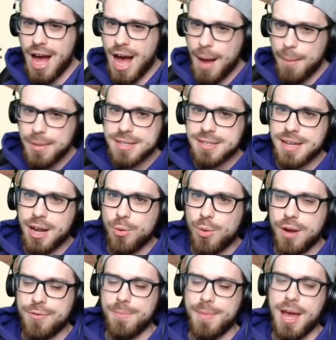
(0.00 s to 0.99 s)
I'm going to stay
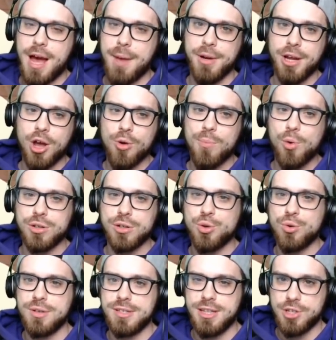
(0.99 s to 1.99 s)
away from that. I'm going to go more
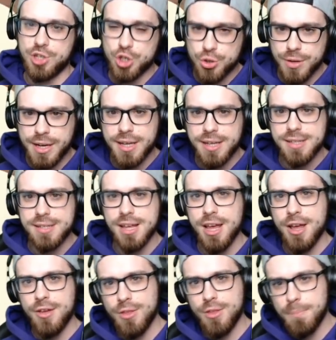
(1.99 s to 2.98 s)
towards the trees,
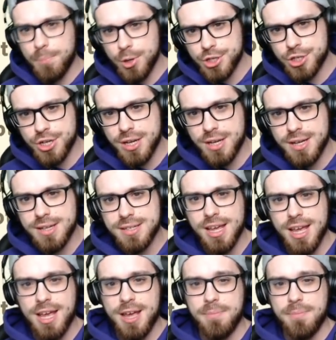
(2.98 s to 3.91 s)
the bushes,